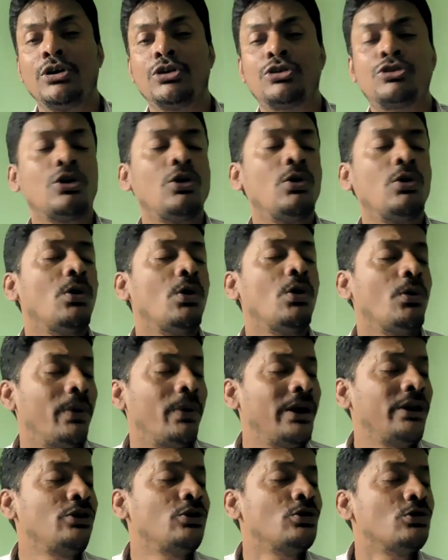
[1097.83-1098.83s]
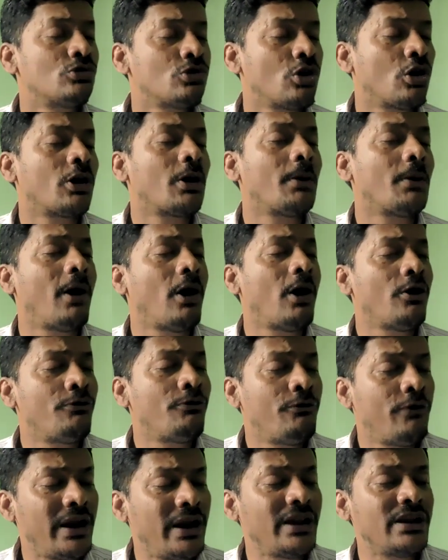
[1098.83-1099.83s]
So when you talk
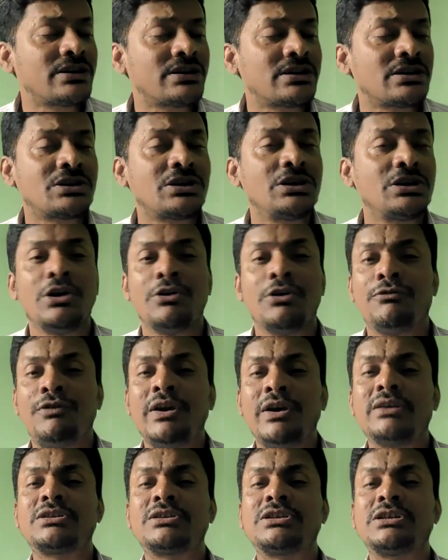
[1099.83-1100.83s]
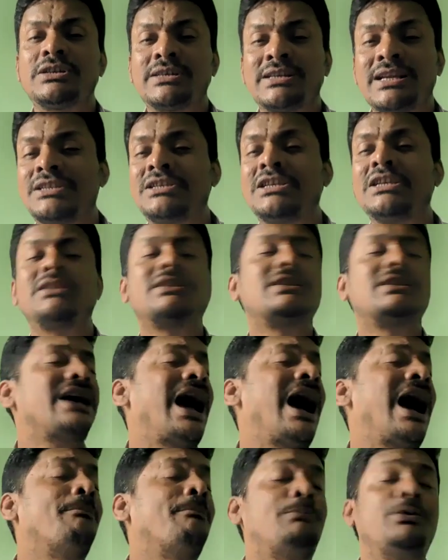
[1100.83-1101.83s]
about feast, feast suggests
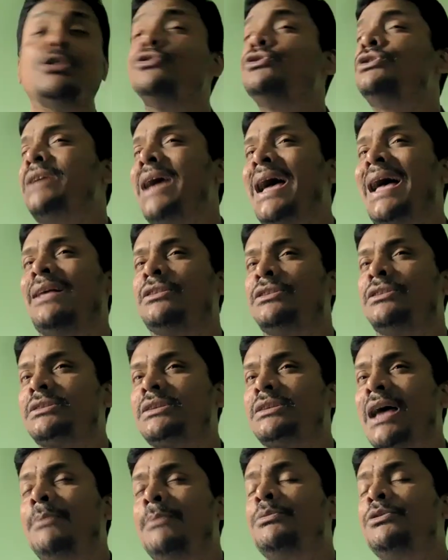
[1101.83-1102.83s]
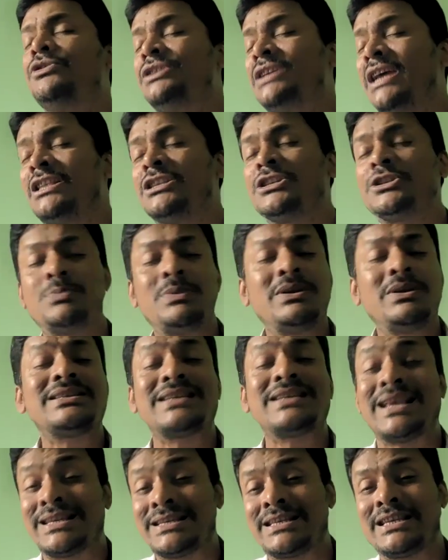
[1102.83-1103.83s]
abundance. Abundance means
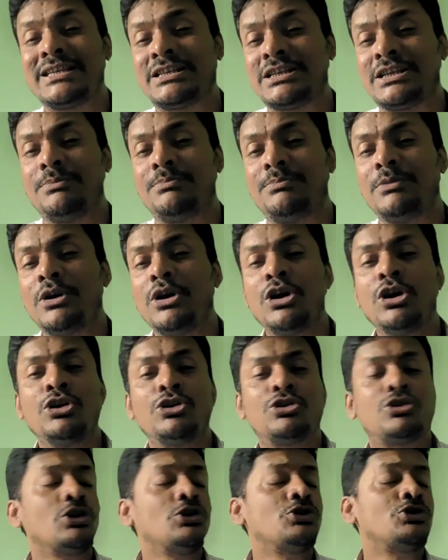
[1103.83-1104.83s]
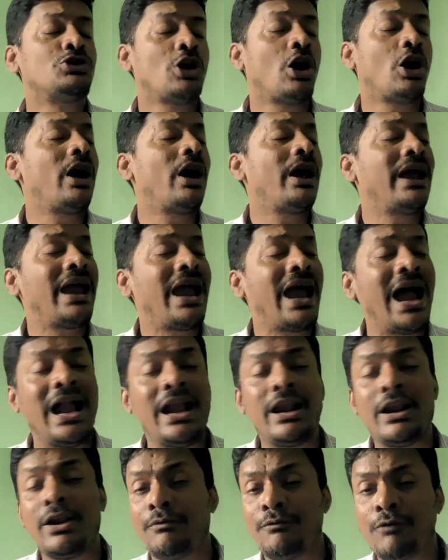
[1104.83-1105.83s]
excessive. So joy
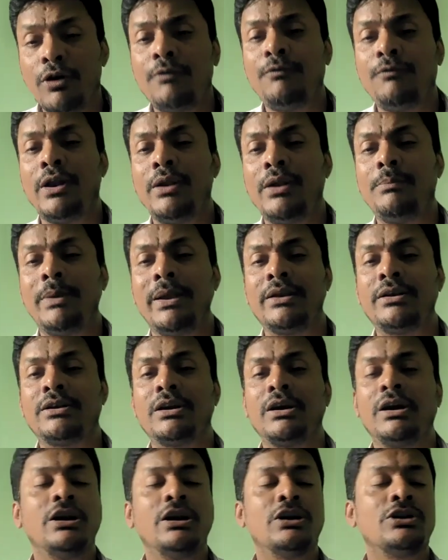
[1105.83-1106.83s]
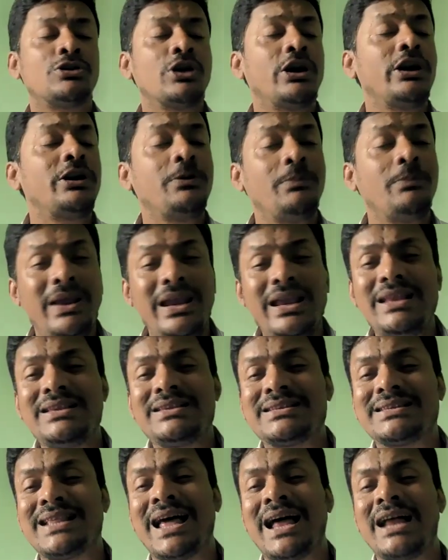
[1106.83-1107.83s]
and fulfillment. So it
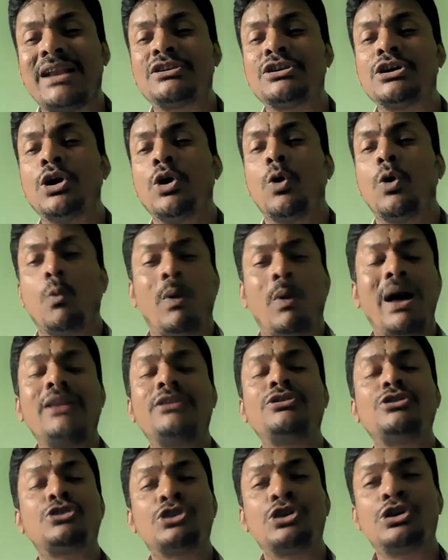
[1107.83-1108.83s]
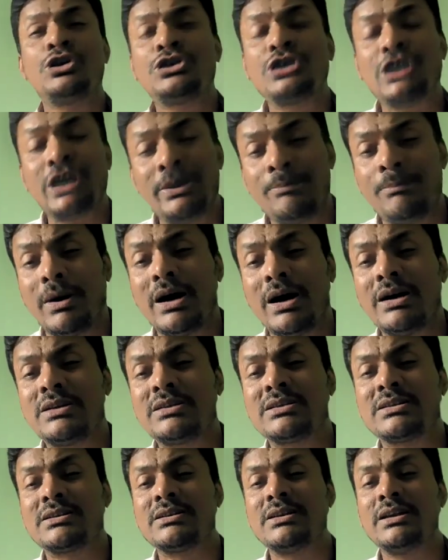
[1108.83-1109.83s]
means that one should
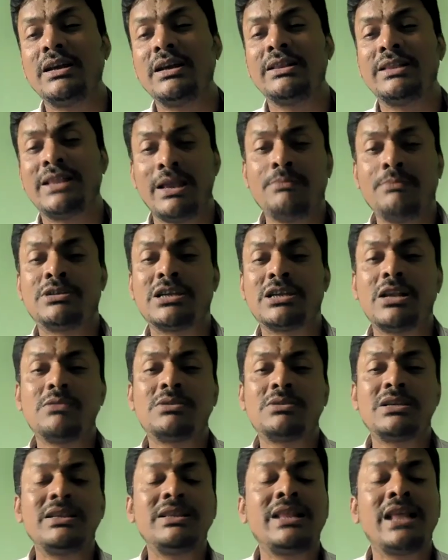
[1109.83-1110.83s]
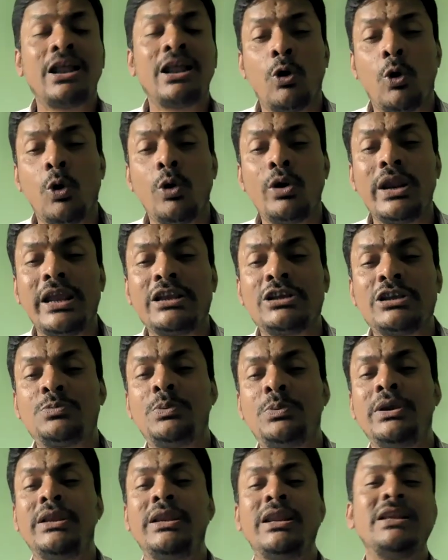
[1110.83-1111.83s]
immerse themselves in their own
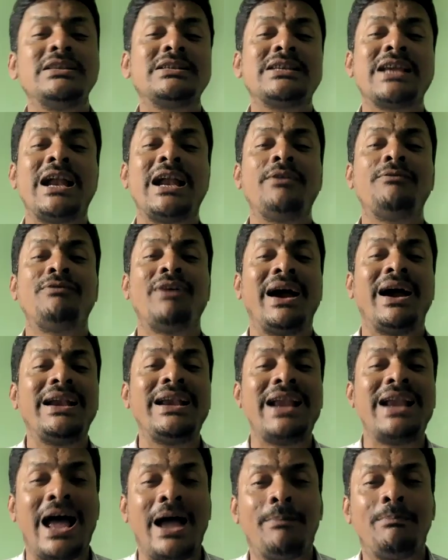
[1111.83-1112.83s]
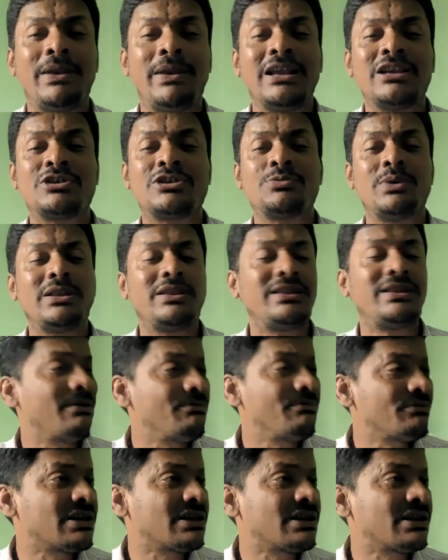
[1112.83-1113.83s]
experience and find happiness with
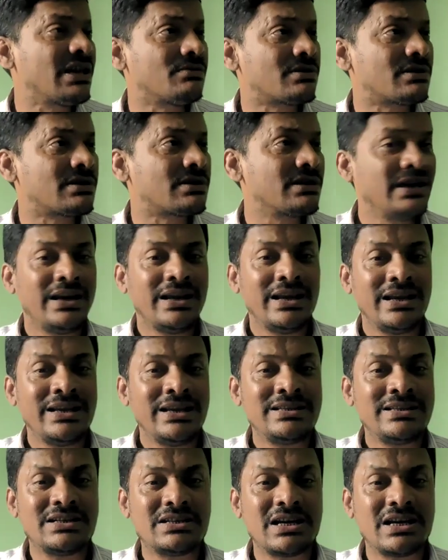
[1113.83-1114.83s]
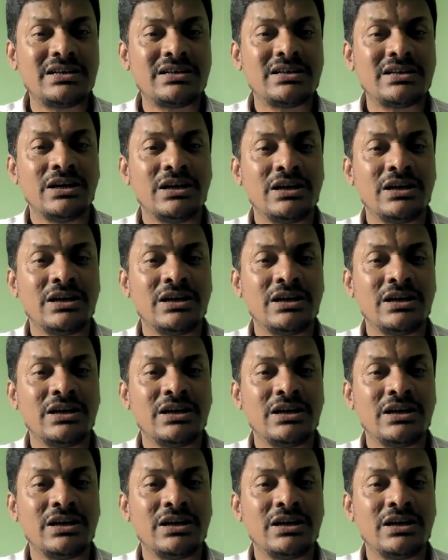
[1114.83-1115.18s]
themselves, isn't it?